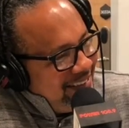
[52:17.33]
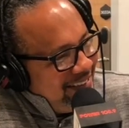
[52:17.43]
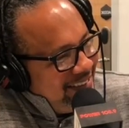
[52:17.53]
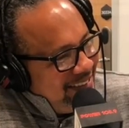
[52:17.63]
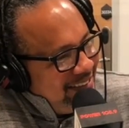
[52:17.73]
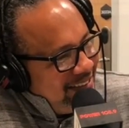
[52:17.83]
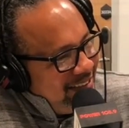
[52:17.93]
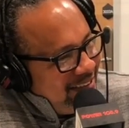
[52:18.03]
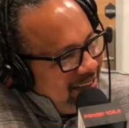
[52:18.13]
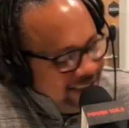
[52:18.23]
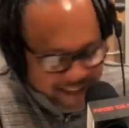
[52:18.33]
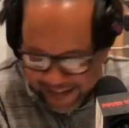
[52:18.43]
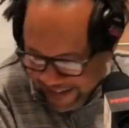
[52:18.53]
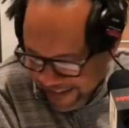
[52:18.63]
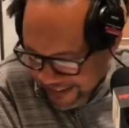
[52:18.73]

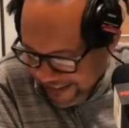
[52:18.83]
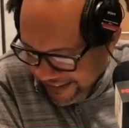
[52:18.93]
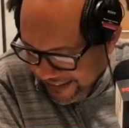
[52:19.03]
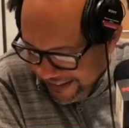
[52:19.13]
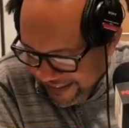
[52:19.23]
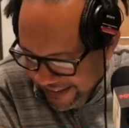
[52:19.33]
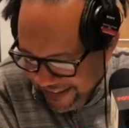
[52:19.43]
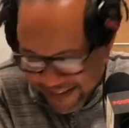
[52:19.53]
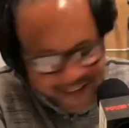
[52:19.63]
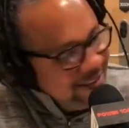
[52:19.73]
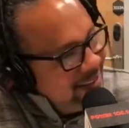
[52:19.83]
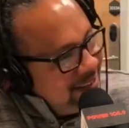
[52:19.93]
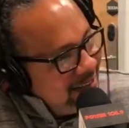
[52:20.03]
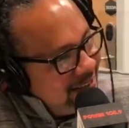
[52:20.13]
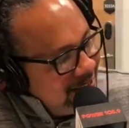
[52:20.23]

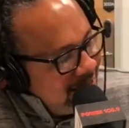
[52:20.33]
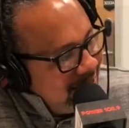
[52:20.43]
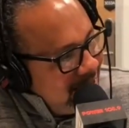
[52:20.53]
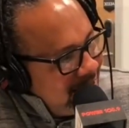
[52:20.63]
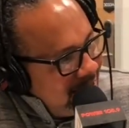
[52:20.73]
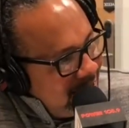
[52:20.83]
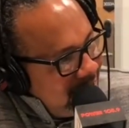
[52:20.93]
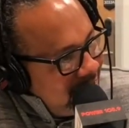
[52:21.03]
(not speaking)